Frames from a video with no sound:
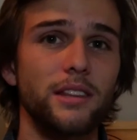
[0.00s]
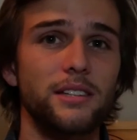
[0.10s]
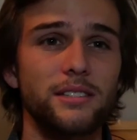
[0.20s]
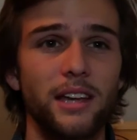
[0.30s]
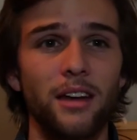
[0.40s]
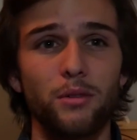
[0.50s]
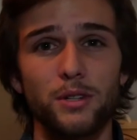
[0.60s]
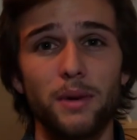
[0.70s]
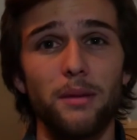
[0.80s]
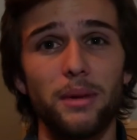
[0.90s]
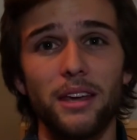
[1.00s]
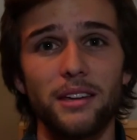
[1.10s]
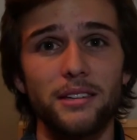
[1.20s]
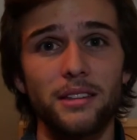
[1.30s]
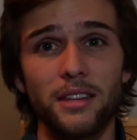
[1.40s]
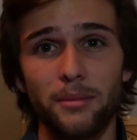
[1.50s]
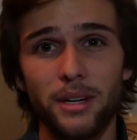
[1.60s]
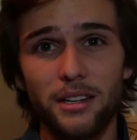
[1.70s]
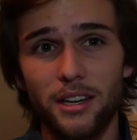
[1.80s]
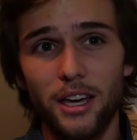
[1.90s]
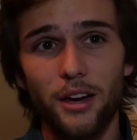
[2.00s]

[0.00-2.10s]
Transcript: this stand, which may be a dilemma